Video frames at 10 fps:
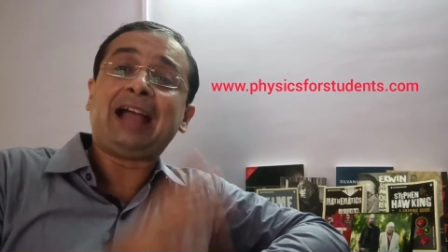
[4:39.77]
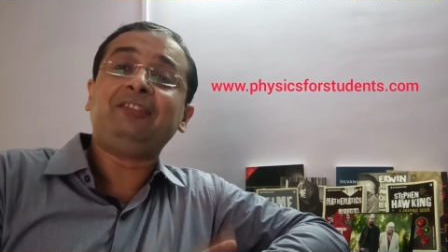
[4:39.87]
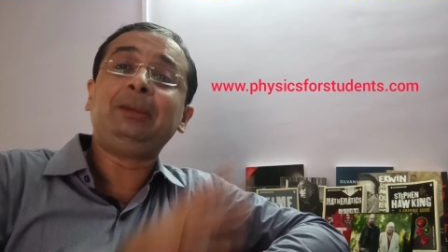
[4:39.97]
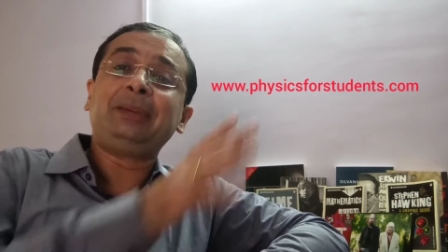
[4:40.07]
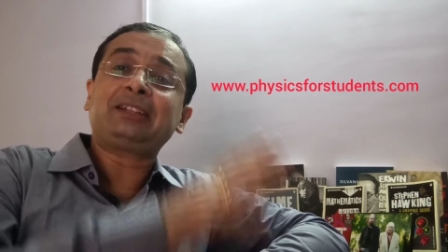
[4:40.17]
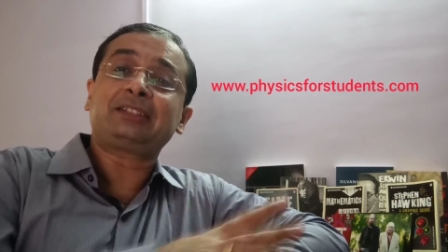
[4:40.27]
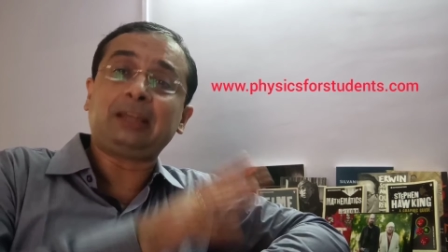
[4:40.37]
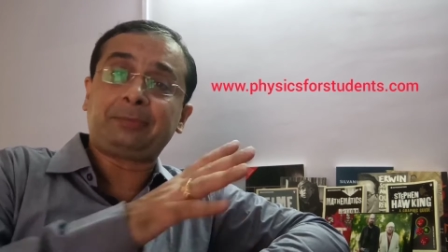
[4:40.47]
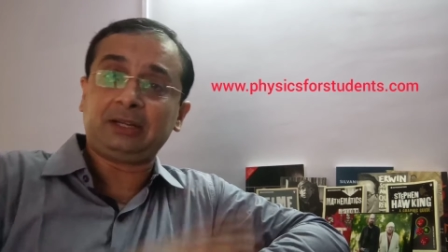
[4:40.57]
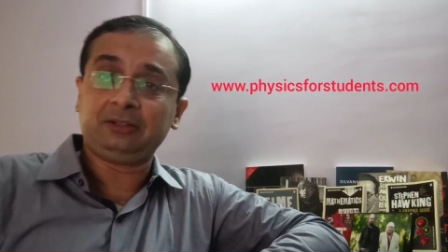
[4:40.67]
I will make a
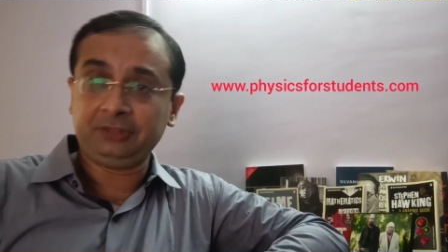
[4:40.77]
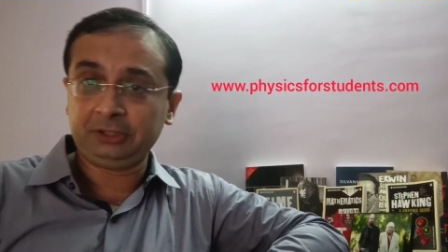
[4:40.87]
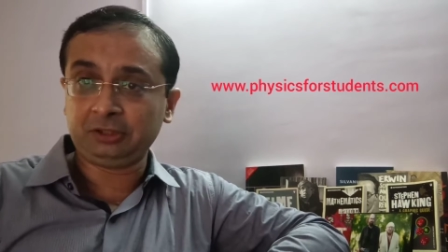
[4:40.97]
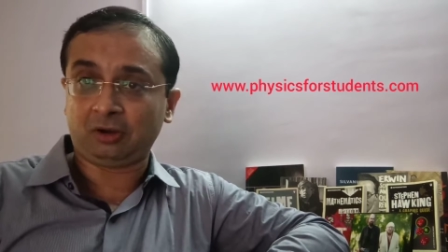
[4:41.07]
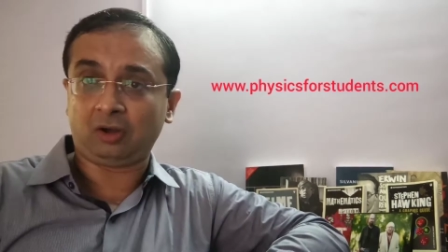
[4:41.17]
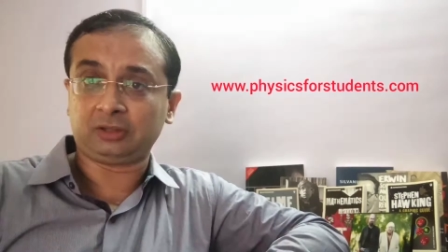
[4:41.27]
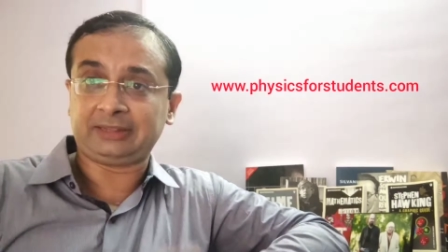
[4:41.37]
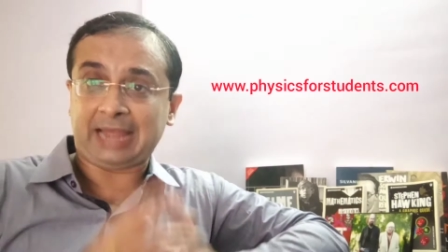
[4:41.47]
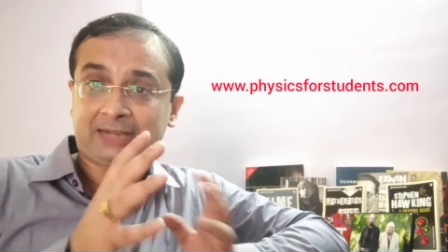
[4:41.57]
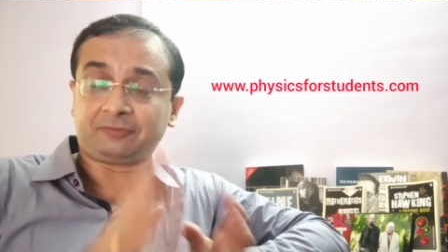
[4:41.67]
separate video
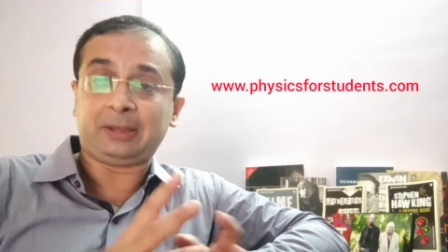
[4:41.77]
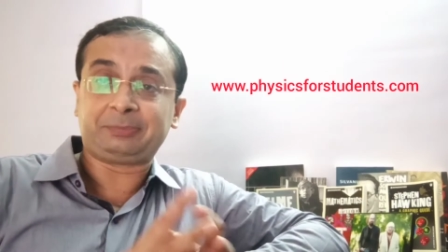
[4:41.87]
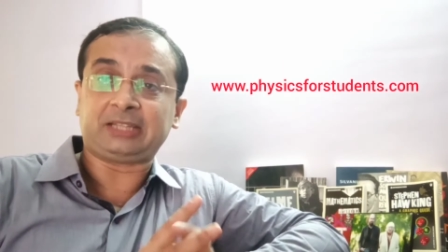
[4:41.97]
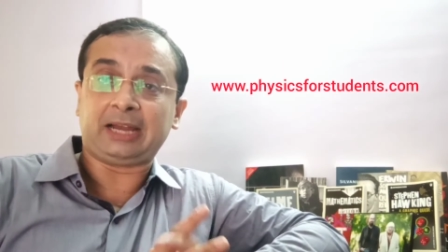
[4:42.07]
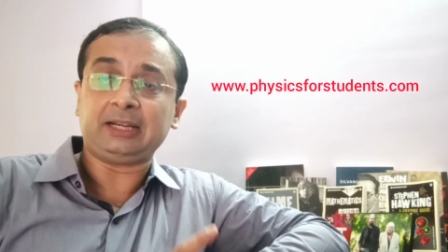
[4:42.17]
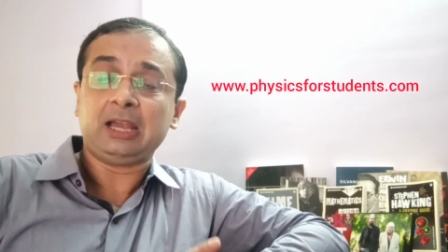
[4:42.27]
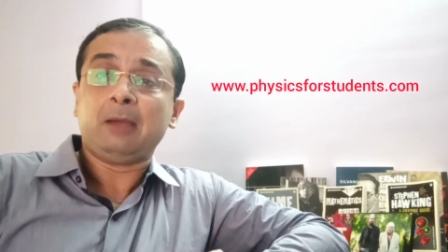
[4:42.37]
on that website